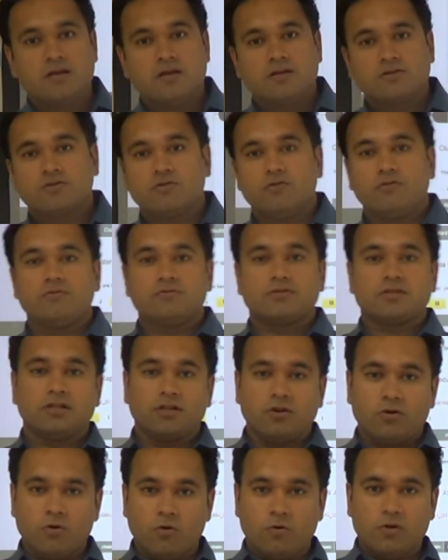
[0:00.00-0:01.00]
So
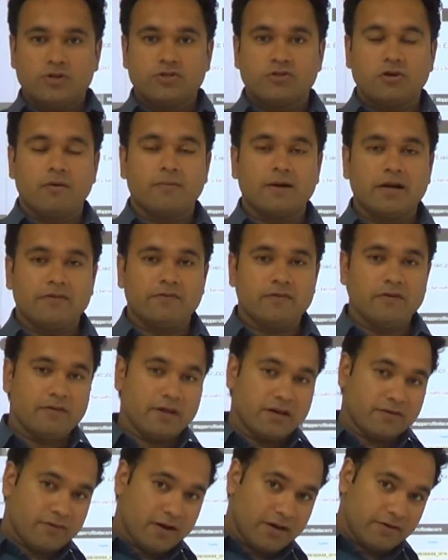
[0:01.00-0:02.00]
the whole job, right, we
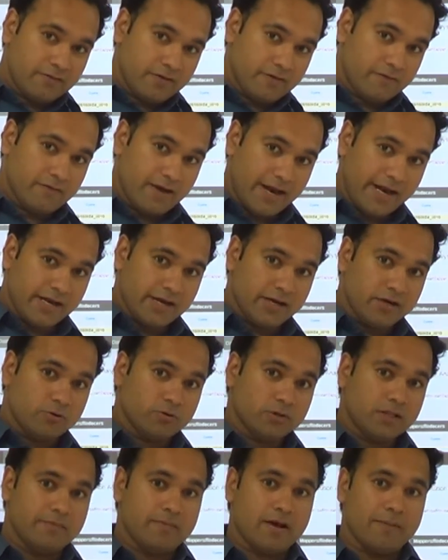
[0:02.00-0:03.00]
verified, we went
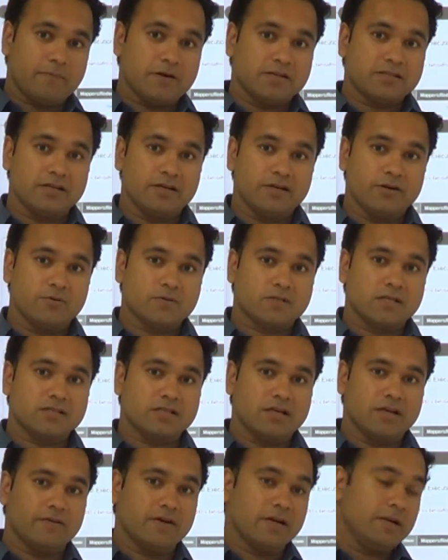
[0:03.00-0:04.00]
into the mappers and reducers
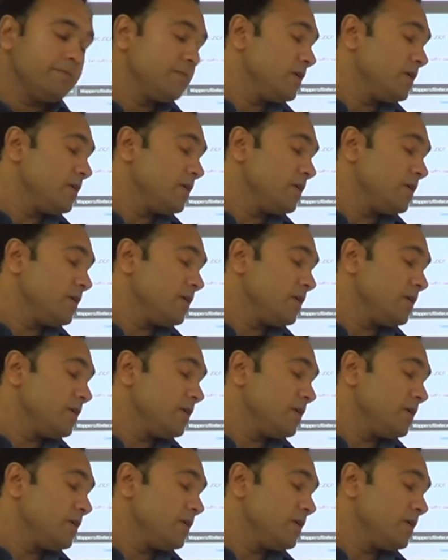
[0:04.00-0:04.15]
level.